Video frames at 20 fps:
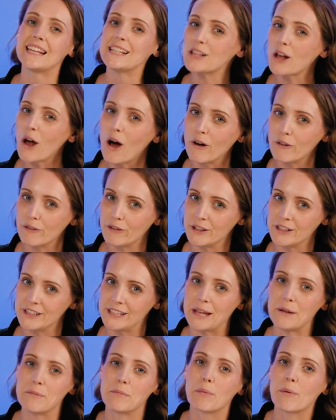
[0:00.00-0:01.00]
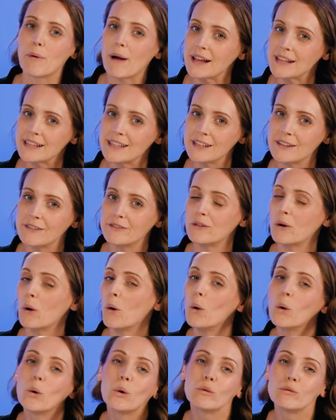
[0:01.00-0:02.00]
This offers impressive
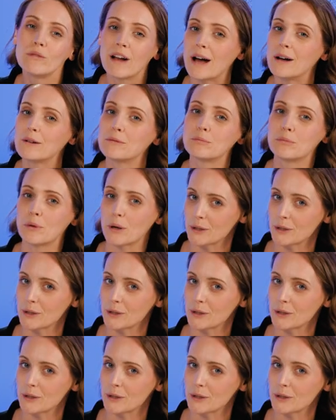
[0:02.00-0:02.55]
all-round